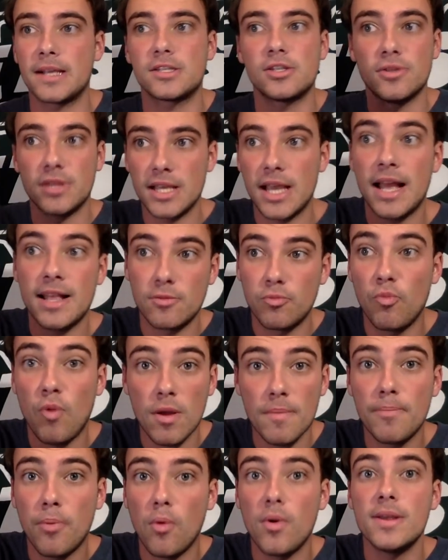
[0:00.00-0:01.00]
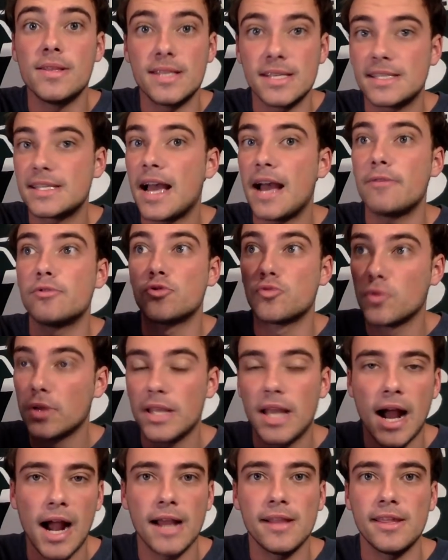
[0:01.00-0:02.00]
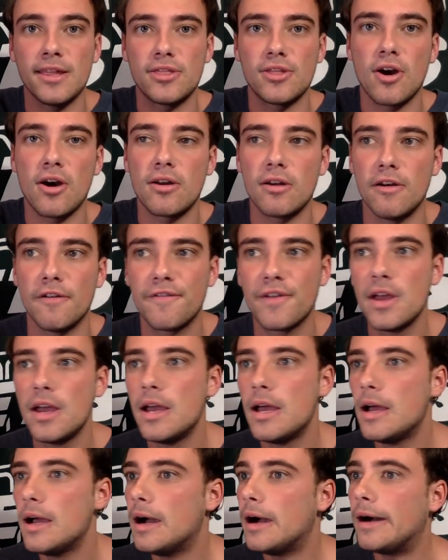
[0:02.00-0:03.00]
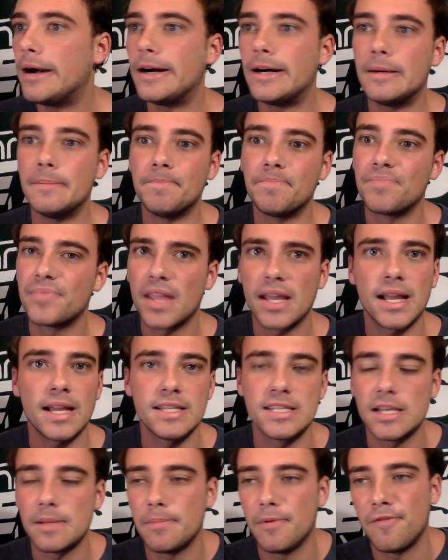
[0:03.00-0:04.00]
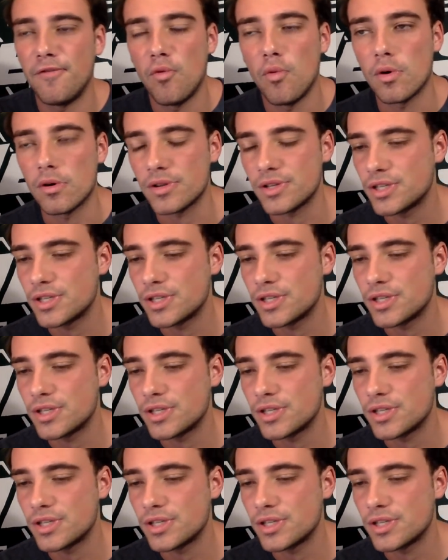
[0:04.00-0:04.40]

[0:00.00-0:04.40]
So at one point, this guy was really highly thought of, like I said before.